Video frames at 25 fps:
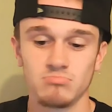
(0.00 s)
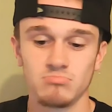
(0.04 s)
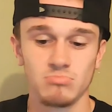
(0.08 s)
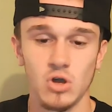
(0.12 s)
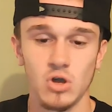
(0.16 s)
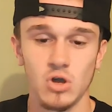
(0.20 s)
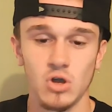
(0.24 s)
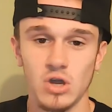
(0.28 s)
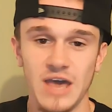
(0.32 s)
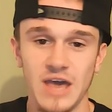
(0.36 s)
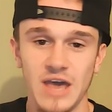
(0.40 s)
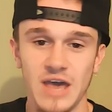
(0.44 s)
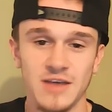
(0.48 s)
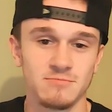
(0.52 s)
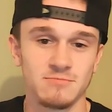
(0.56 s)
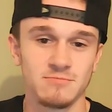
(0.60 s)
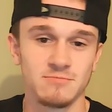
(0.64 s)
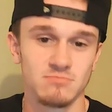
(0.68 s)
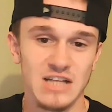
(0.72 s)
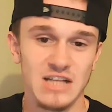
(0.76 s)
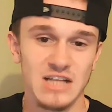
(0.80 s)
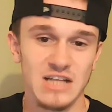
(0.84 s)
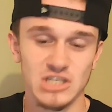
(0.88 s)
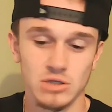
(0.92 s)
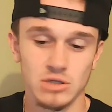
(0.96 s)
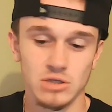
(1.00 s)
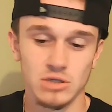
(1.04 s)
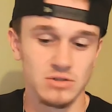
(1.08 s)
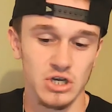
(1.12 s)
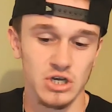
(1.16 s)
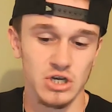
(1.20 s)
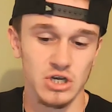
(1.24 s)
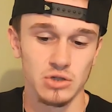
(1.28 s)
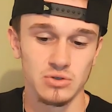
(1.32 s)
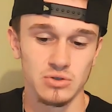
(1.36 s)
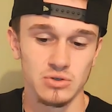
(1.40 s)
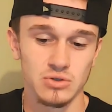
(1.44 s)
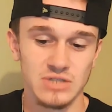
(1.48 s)
Okay, they're
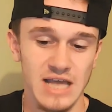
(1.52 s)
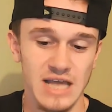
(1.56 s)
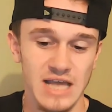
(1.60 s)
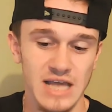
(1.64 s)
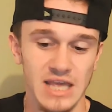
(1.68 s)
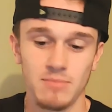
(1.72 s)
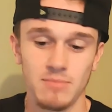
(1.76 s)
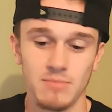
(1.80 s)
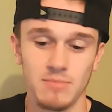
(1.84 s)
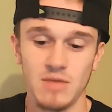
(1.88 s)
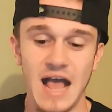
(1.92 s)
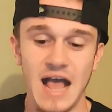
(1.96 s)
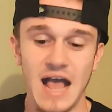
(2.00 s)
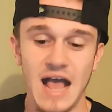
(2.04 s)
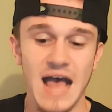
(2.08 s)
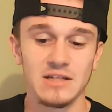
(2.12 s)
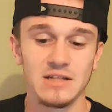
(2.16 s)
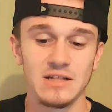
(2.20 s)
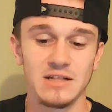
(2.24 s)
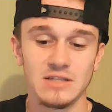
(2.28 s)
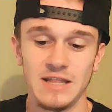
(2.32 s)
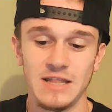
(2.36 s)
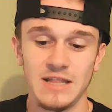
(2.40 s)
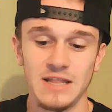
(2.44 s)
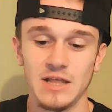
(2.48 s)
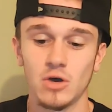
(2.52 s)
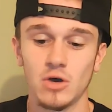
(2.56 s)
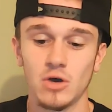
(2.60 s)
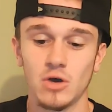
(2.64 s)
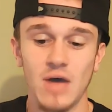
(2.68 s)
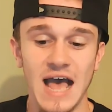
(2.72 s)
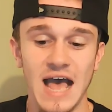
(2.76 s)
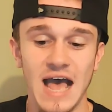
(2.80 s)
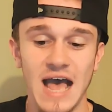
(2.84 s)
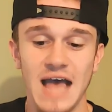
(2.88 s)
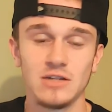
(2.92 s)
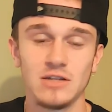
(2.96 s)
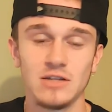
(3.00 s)
going to lose that game. Then they go
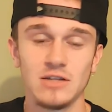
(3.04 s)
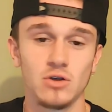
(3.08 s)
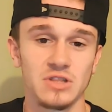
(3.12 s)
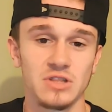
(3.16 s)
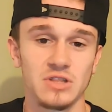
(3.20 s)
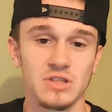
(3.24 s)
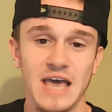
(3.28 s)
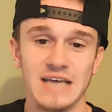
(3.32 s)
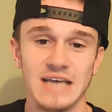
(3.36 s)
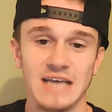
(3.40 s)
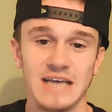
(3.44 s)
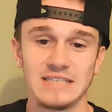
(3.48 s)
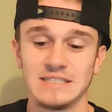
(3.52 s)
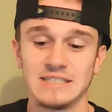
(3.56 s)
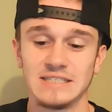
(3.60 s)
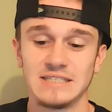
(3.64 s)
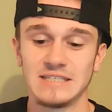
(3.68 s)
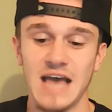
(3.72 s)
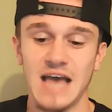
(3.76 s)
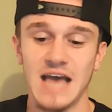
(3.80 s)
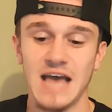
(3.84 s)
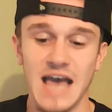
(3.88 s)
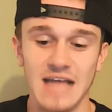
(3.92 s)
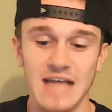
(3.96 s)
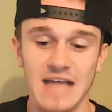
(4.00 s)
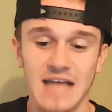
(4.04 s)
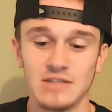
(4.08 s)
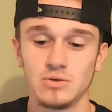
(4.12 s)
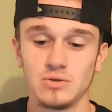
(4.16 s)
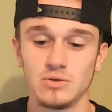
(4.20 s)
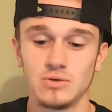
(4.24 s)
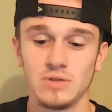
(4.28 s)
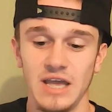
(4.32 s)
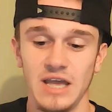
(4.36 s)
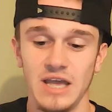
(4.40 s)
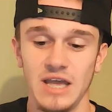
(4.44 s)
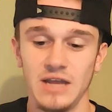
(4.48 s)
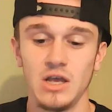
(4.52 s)
at North Texas, at
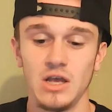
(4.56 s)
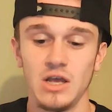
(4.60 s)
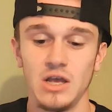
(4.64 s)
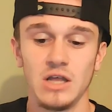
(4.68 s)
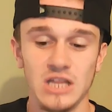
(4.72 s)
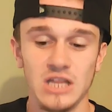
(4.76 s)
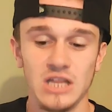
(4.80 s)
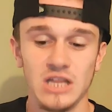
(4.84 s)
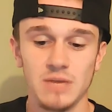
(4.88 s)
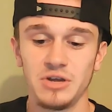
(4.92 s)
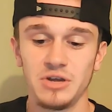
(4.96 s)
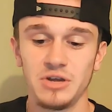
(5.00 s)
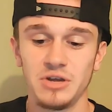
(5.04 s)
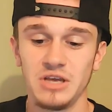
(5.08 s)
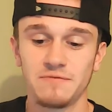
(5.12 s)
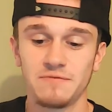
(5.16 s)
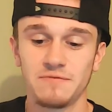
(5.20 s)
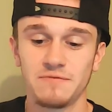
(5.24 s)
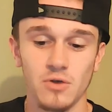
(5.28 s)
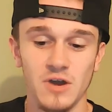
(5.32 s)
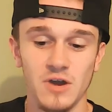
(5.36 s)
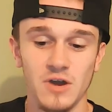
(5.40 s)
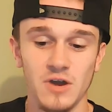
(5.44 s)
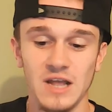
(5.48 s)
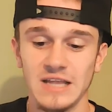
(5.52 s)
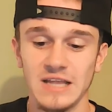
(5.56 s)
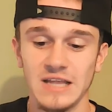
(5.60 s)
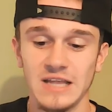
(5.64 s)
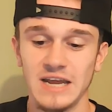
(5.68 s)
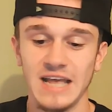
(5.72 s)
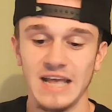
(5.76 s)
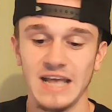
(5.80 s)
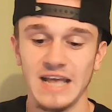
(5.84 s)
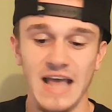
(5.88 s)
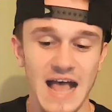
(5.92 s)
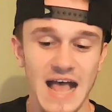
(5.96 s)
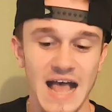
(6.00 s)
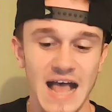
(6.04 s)
Tulane, Liberty, Florida
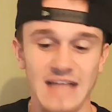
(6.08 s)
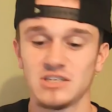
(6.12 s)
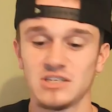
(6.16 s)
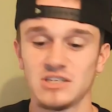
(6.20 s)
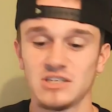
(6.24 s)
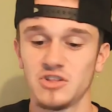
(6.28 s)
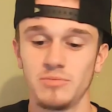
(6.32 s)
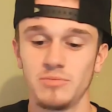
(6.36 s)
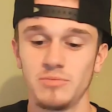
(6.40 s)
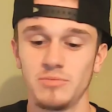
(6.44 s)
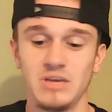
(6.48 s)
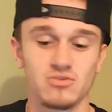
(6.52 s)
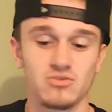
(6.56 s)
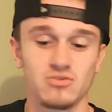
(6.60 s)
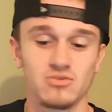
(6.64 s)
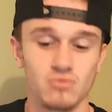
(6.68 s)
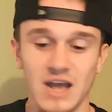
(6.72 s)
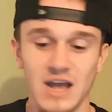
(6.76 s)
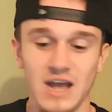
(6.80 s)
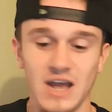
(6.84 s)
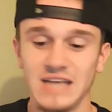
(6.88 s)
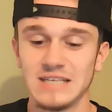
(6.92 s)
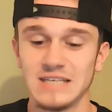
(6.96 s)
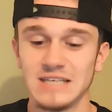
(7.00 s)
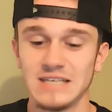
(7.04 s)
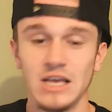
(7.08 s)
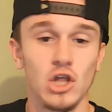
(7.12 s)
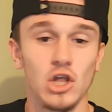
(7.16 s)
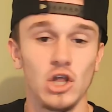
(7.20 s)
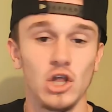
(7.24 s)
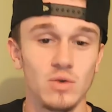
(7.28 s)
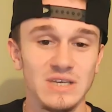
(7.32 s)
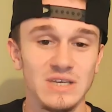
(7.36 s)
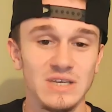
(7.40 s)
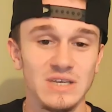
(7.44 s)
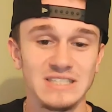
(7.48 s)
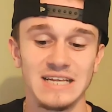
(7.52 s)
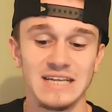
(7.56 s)
Atlantic, at Southern Miss, Rice,
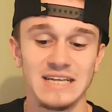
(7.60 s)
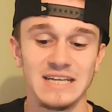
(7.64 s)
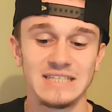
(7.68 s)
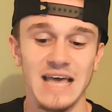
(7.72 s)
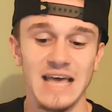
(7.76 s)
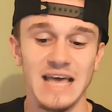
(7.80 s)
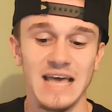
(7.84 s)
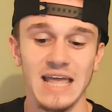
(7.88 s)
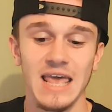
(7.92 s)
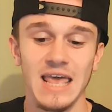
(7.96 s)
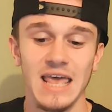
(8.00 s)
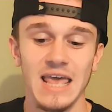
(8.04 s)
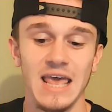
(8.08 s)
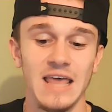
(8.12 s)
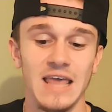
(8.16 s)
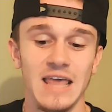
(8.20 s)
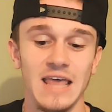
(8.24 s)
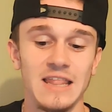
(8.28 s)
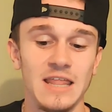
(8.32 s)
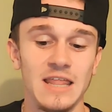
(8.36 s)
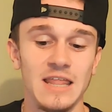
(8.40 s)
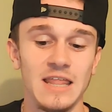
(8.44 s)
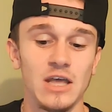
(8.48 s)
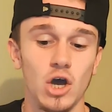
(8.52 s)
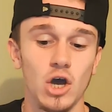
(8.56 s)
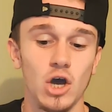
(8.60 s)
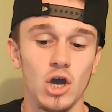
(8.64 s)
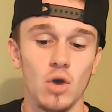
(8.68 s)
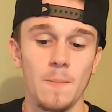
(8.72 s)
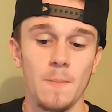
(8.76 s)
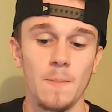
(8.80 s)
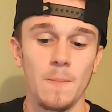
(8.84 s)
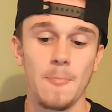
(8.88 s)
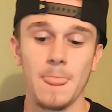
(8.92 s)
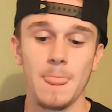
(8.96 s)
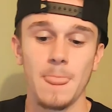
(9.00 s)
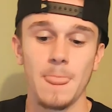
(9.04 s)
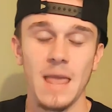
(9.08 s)
Louisiana Tech, and then they
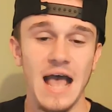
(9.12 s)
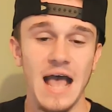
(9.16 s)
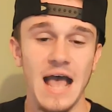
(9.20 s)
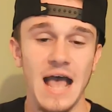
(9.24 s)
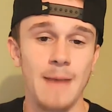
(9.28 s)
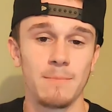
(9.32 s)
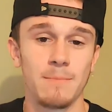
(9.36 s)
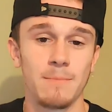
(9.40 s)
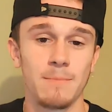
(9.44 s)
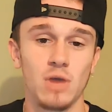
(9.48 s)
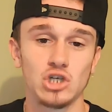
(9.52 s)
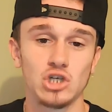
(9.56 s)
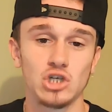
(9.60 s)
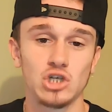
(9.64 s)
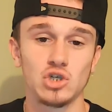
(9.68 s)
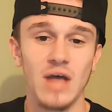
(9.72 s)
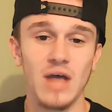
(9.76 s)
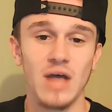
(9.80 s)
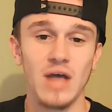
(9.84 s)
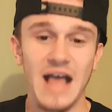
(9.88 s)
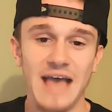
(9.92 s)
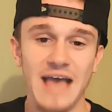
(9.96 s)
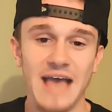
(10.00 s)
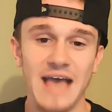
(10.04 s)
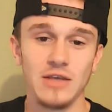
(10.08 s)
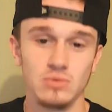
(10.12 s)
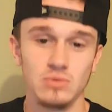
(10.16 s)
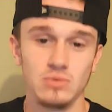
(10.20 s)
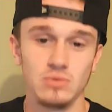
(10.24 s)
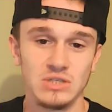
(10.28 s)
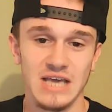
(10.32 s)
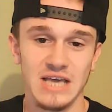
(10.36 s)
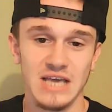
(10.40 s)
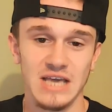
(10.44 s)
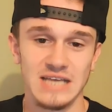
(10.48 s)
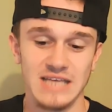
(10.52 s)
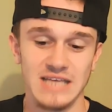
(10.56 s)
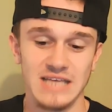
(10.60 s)
go at Marshall, at
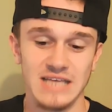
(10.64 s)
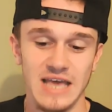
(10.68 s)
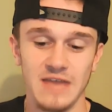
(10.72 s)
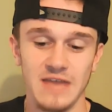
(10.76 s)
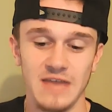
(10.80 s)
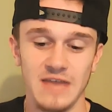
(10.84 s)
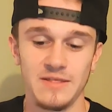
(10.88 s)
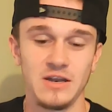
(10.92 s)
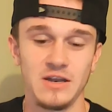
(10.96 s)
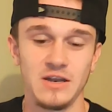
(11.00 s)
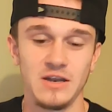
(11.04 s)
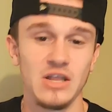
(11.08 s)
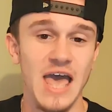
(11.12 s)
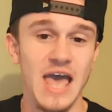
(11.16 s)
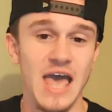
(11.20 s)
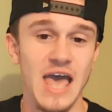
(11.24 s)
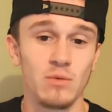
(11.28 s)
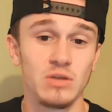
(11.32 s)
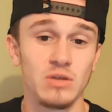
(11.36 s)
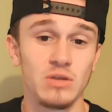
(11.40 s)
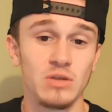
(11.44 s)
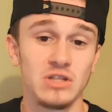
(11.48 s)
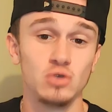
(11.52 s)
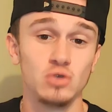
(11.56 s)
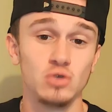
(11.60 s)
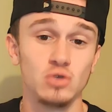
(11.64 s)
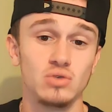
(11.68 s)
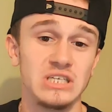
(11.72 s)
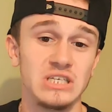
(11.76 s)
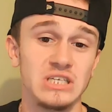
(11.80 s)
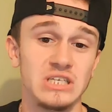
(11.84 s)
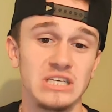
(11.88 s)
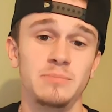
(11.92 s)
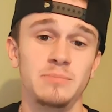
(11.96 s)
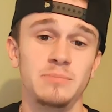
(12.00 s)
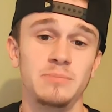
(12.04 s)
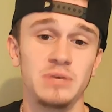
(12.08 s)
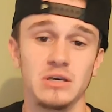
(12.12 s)
UTSA, and then end with
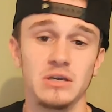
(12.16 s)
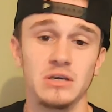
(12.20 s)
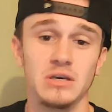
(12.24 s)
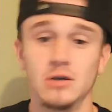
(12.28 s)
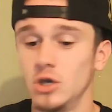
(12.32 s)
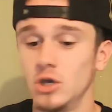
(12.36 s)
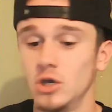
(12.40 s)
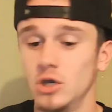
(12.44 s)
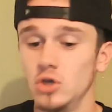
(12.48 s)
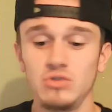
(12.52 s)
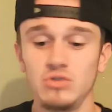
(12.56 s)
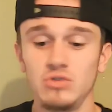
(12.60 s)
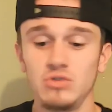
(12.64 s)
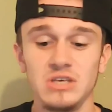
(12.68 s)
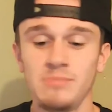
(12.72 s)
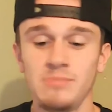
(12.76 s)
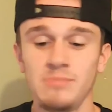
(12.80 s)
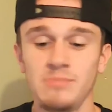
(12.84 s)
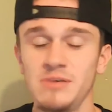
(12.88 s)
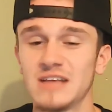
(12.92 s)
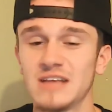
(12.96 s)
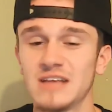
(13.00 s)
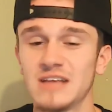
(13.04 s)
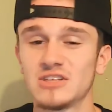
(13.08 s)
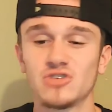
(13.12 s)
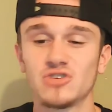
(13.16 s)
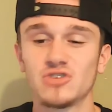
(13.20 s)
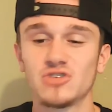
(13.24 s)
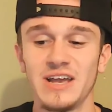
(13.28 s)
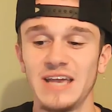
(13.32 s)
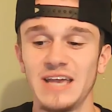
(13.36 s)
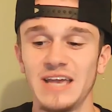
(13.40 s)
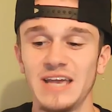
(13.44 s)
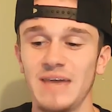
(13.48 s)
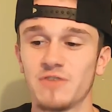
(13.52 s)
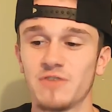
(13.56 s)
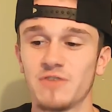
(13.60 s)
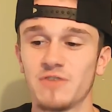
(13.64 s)
UTEP. UTEP, that's a
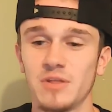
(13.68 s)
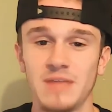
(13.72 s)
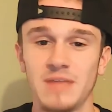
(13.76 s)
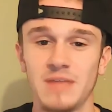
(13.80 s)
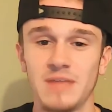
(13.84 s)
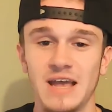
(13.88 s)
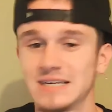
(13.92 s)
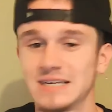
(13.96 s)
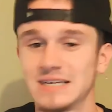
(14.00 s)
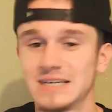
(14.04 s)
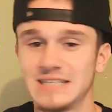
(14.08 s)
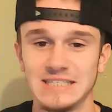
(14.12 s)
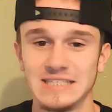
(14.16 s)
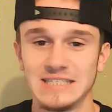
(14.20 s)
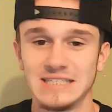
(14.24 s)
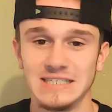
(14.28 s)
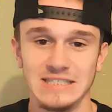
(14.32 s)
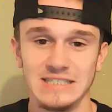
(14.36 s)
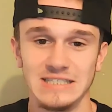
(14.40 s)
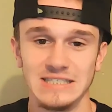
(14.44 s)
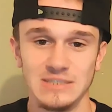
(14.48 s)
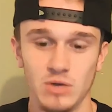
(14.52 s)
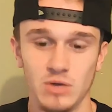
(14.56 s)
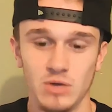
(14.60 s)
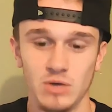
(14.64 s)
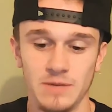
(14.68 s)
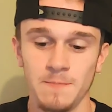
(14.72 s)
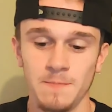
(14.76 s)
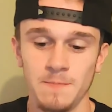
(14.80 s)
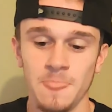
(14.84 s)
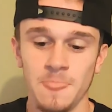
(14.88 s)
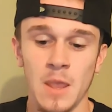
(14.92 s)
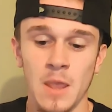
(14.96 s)
great game for them then because that's an easy win.